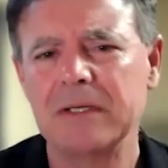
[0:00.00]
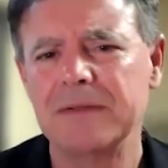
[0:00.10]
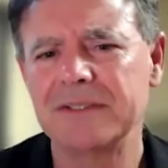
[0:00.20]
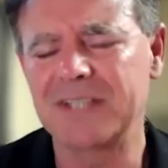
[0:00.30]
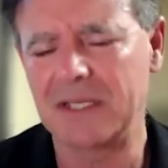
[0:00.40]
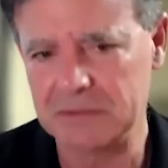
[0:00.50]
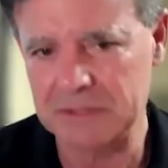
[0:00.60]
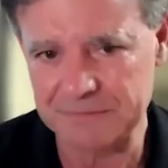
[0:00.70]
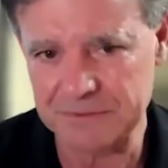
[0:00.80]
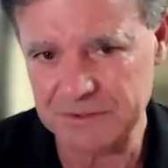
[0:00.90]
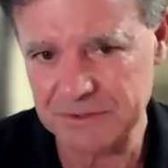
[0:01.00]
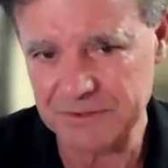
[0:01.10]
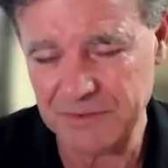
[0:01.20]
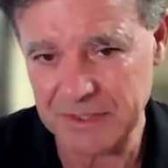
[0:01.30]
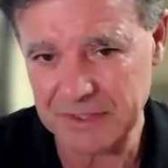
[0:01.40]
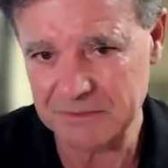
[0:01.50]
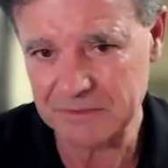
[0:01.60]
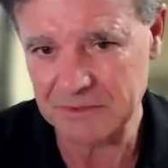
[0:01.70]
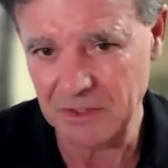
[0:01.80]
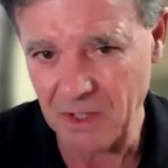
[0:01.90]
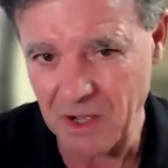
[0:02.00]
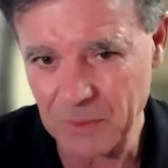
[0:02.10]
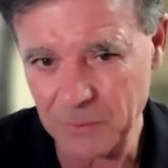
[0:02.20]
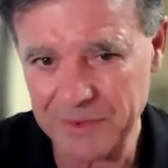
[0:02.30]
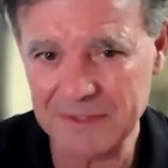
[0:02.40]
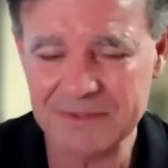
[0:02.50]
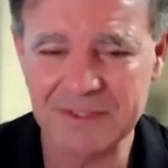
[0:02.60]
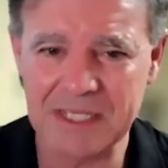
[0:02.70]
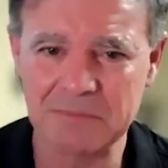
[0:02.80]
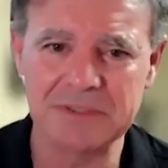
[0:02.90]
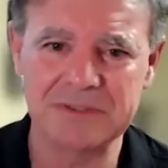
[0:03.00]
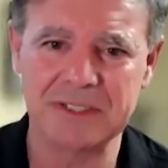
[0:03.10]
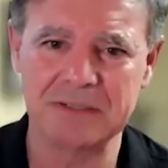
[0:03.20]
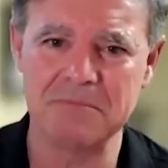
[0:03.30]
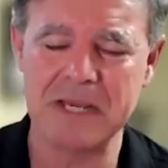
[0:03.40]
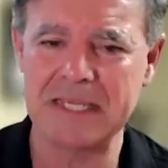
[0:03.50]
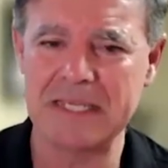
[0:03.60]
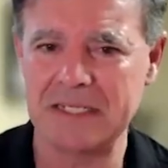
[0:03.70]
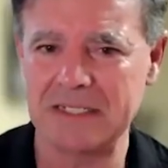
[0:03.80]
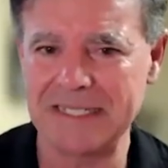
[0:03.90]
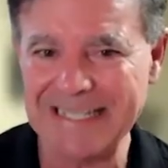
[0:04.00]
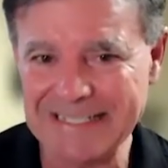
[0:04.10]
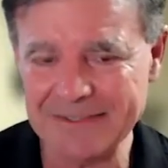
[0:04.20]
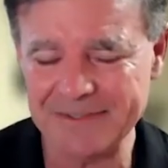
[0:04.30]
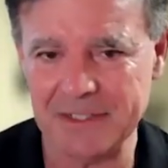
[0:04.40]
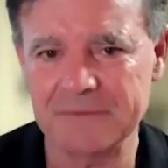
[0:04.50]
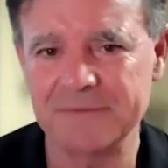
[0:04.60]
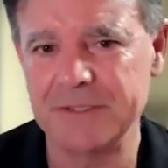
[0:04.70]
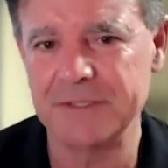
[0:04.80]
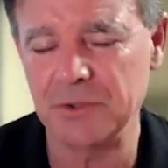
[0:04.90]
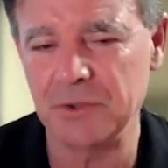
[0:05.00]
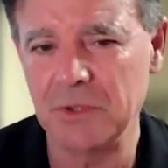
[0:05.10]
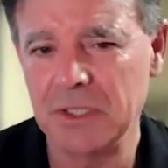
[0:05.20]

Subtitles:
the subtle differences that lie within segments and make it easier for you